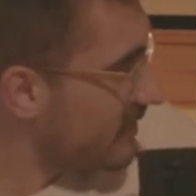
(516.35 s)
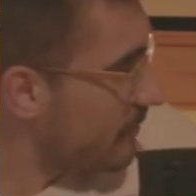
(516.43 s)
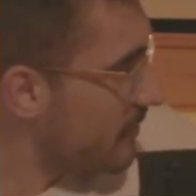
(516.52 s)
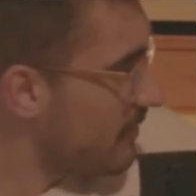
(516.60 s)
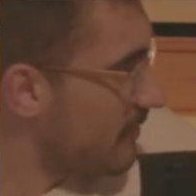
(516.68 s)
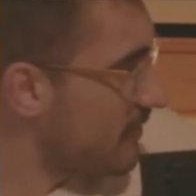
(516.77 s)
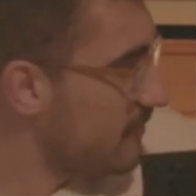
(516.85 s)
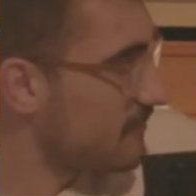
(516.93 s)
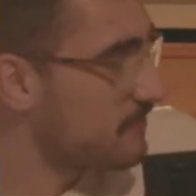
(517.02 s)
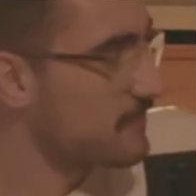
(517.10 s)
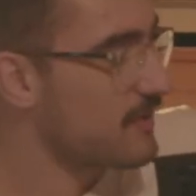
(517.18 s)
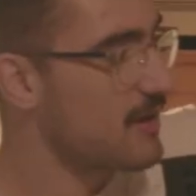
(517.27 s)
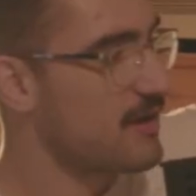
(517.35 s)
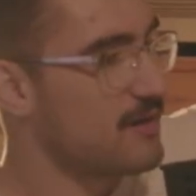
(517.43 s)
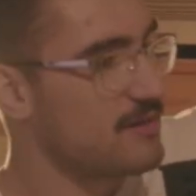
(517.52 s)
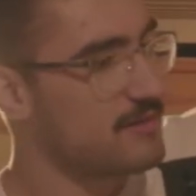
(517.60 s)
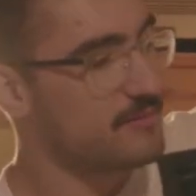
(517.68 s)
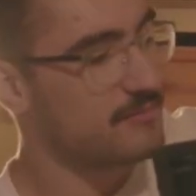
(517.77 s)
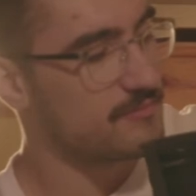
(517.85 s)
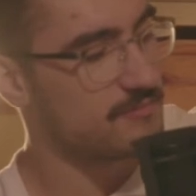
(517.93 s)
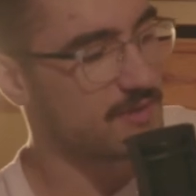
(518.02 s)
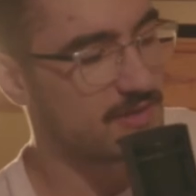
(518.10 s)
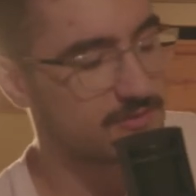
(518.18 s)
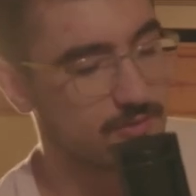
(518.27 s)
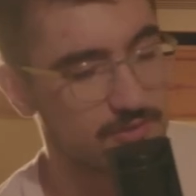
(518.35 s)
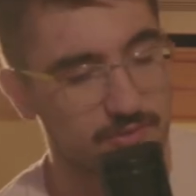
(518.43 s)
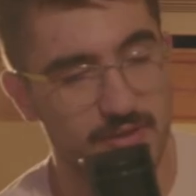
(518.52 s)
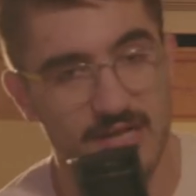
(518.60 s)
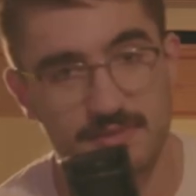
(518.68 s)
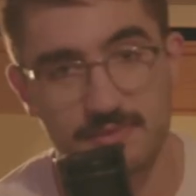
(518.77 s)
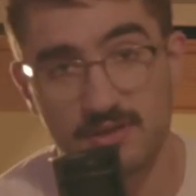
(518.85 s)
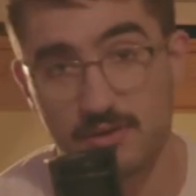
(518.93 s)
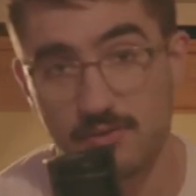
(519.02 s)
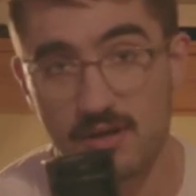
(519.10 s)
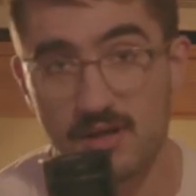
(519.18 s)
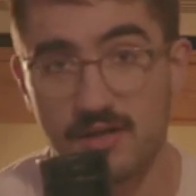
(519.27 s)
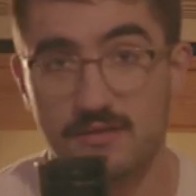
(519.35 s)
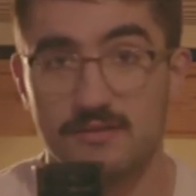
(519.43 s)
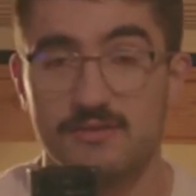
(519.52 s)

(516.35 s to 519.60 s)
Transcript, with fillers: here, I told you a lot's been going on,